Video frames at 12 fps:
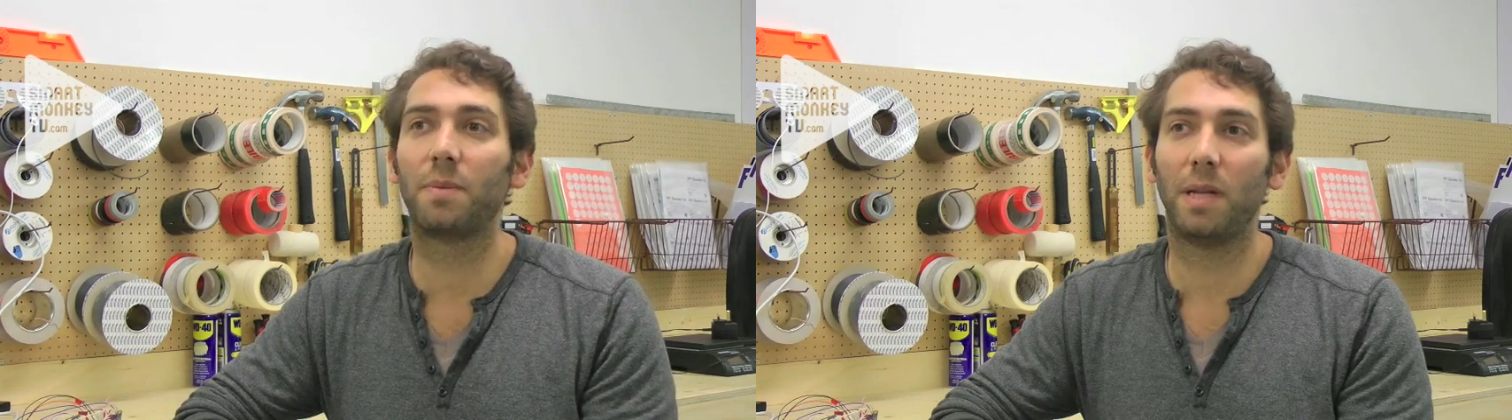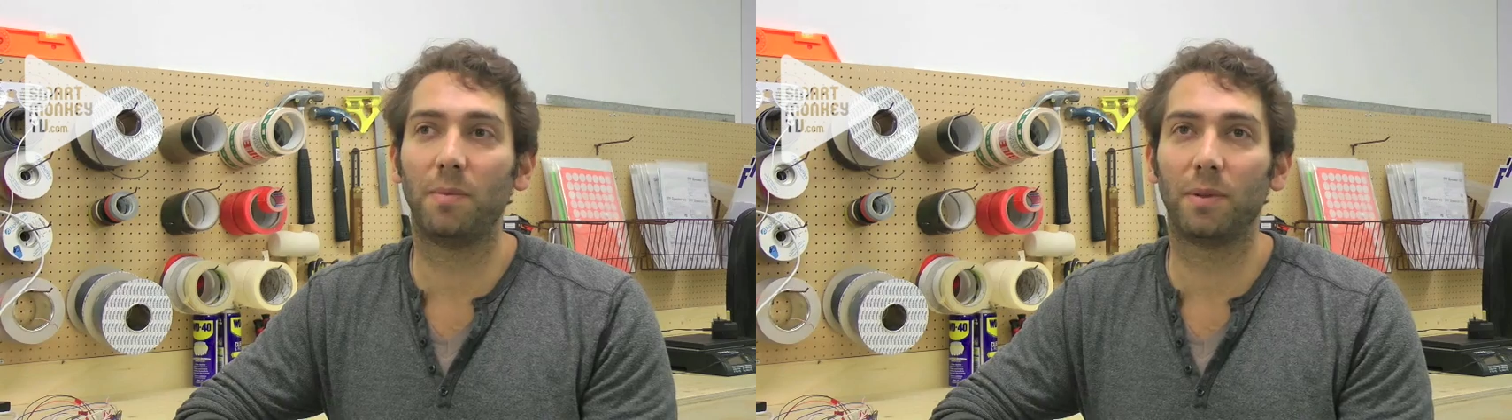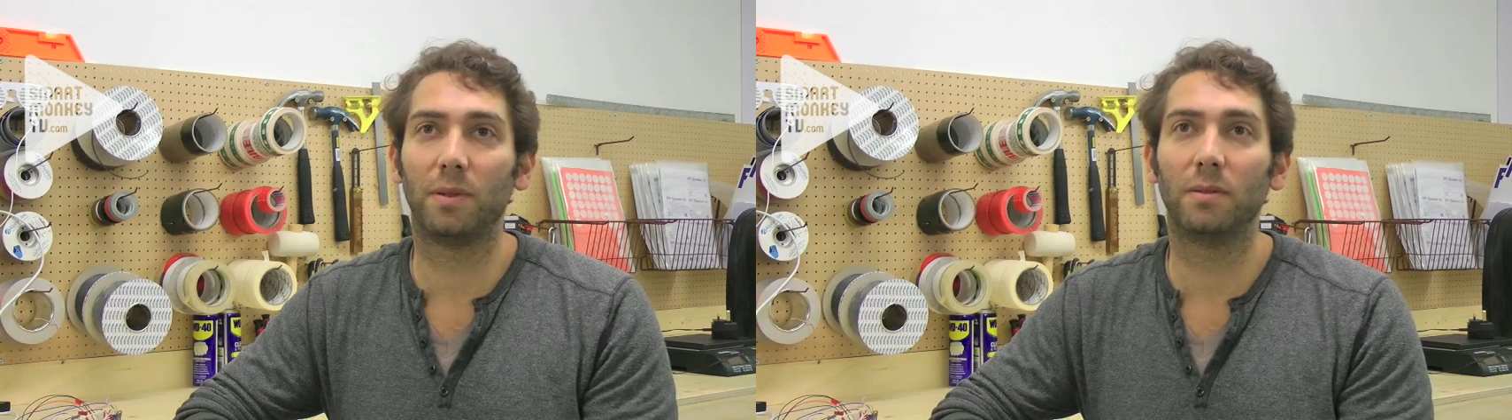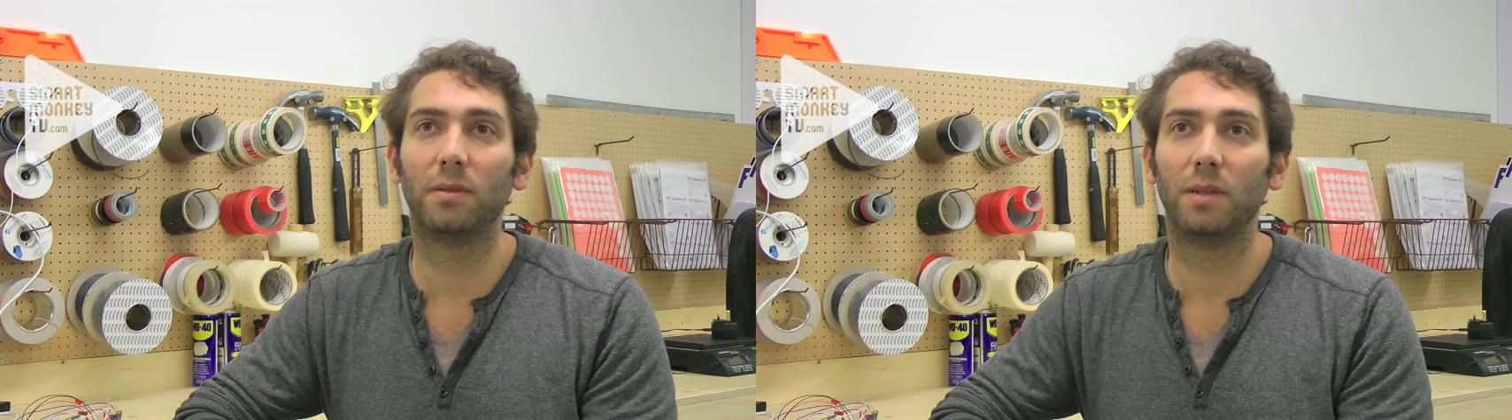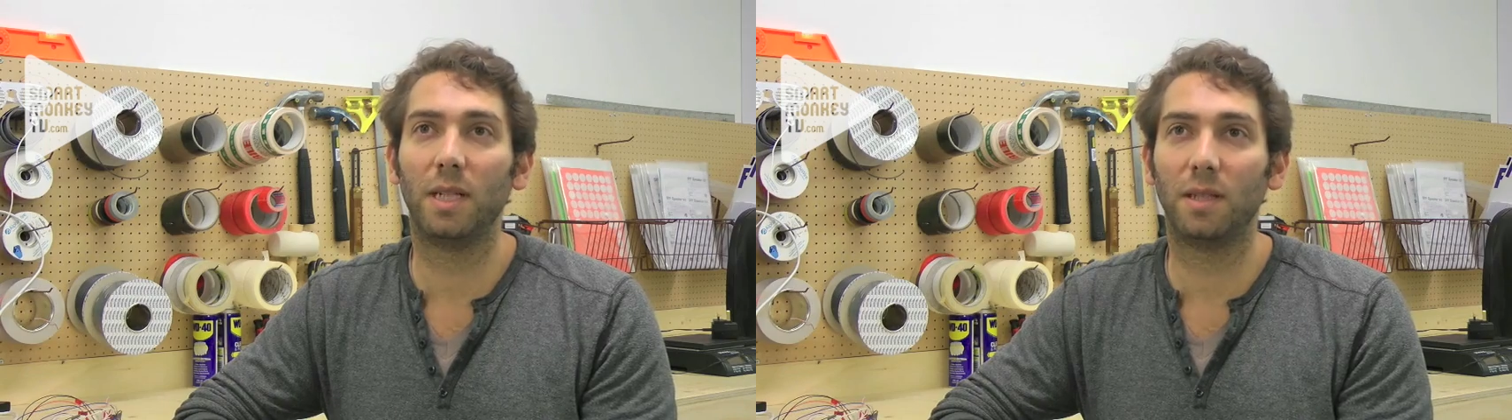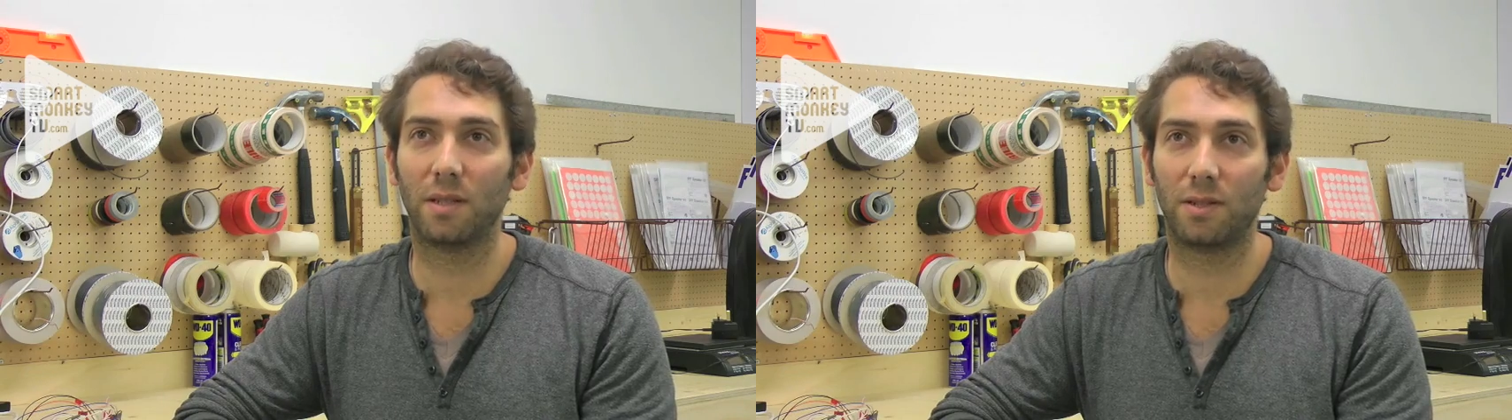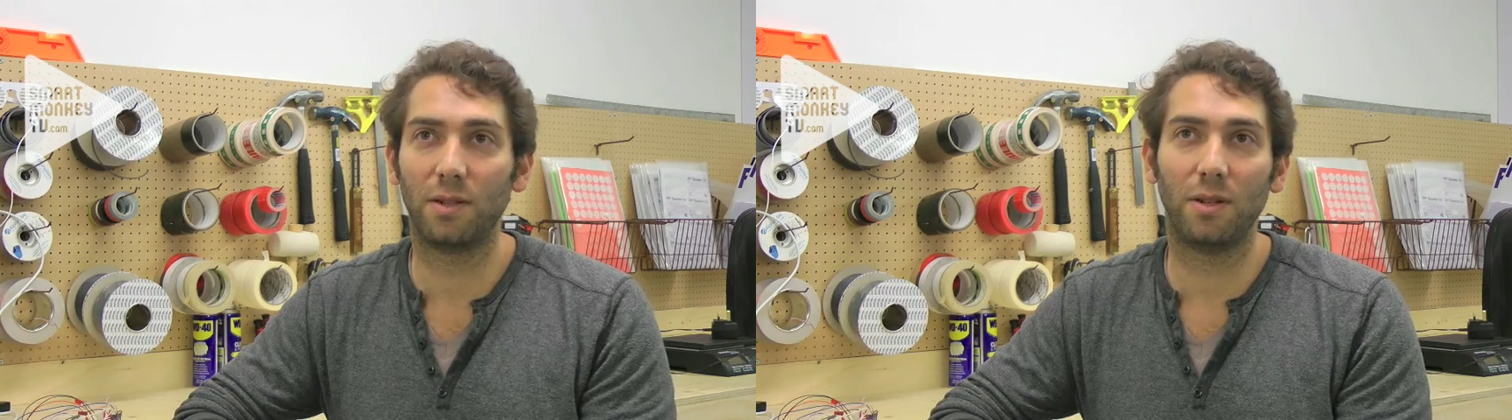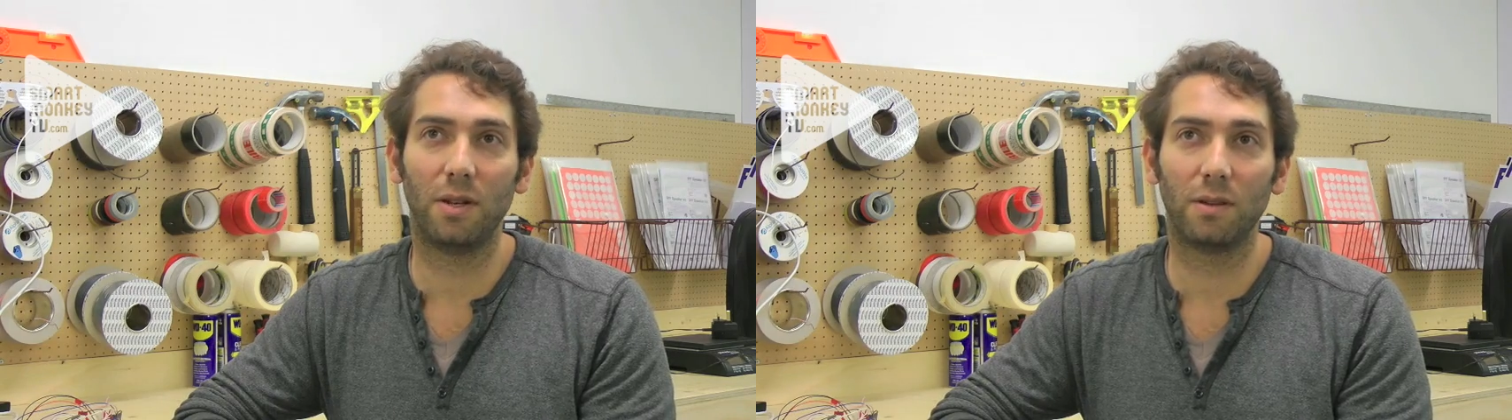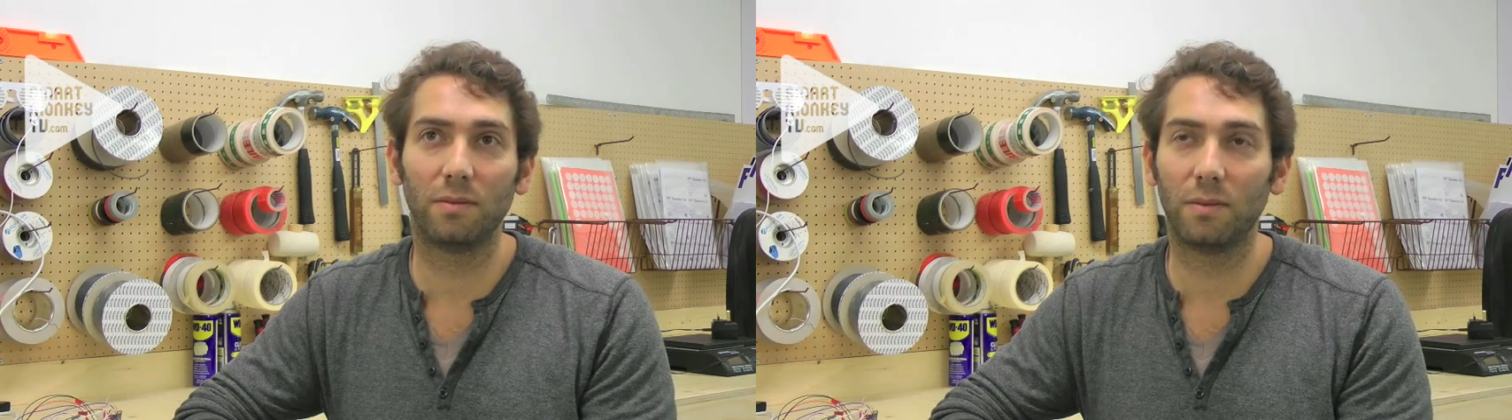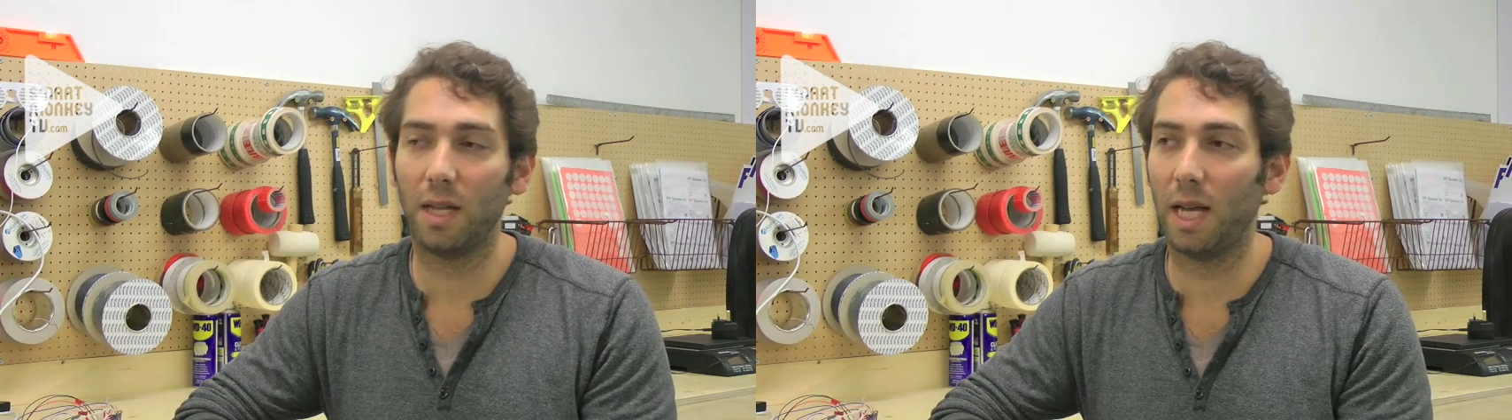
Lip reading: people in the studio.